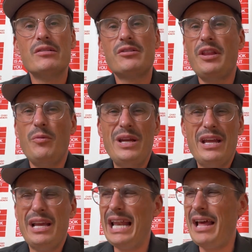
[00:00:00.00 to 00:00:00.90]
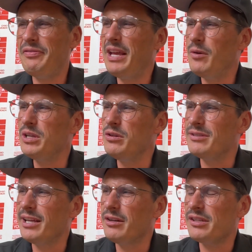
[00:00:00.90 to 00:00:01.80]
so that and I think when you
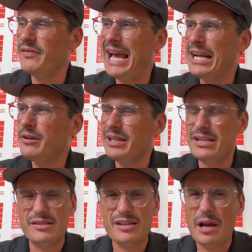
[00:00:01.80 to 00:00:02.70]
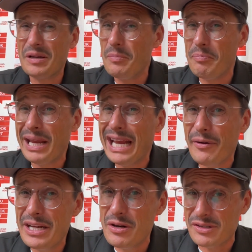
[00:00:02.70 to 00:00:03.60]
see yourself accurately, you stop
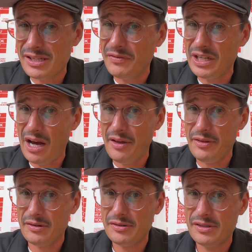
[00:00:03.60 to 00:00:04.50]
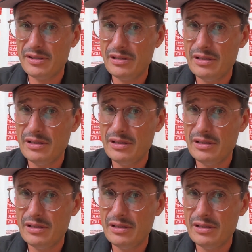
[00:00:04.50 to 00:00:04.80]
comparing yourself to others.